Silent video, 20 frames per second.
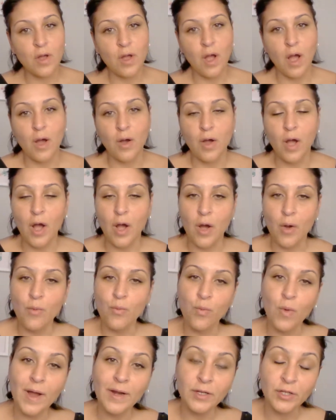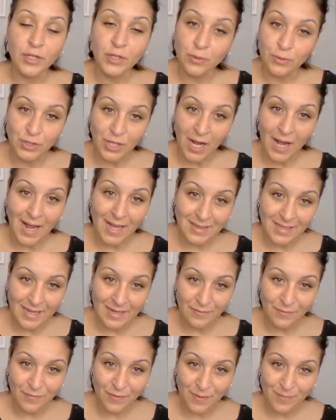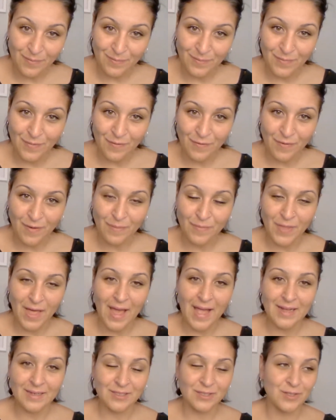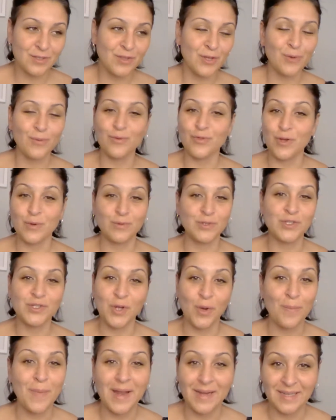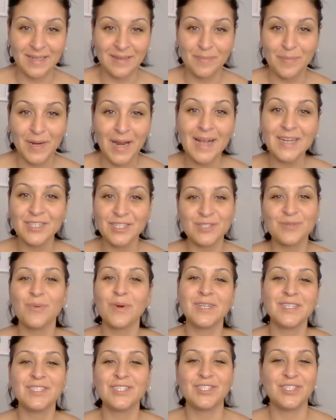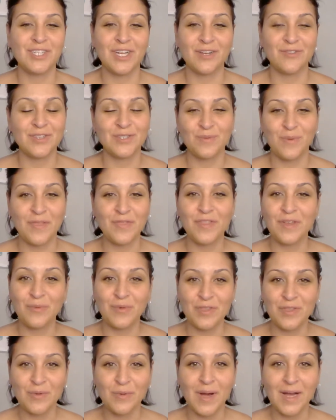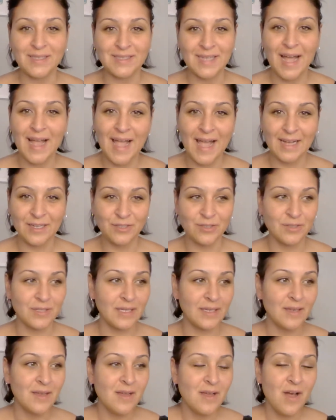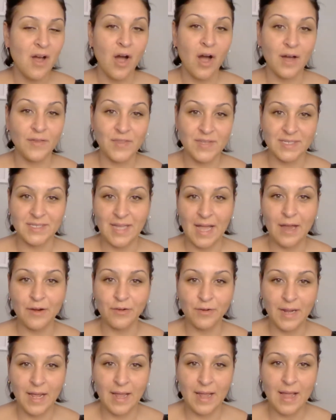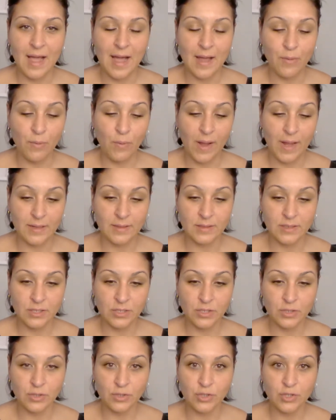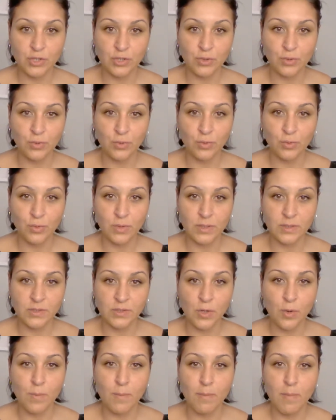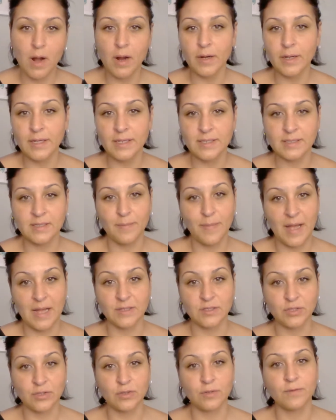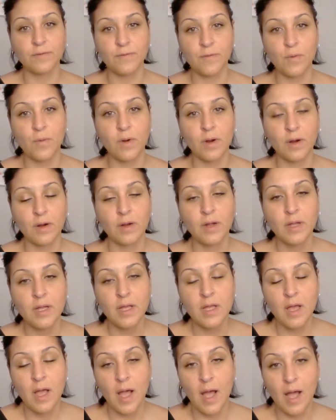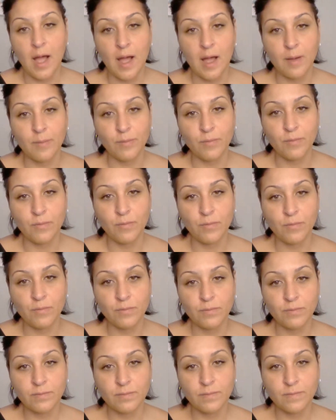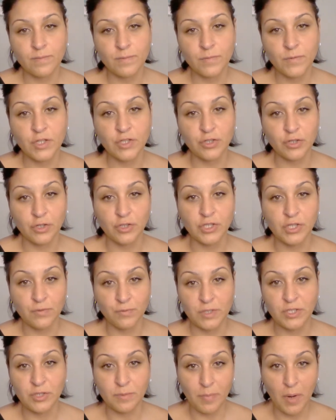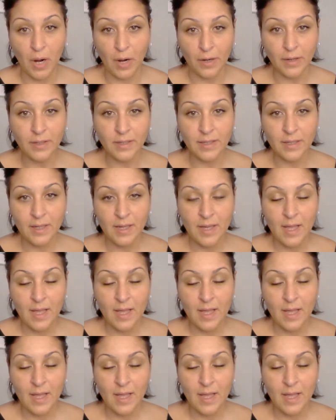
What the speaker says: One huge highlight from that, there were so many, but I just wanted to share this one thing with you guys. I actually, on the Saturday, I went to, so Mark is the pastor for the church in Regent Park,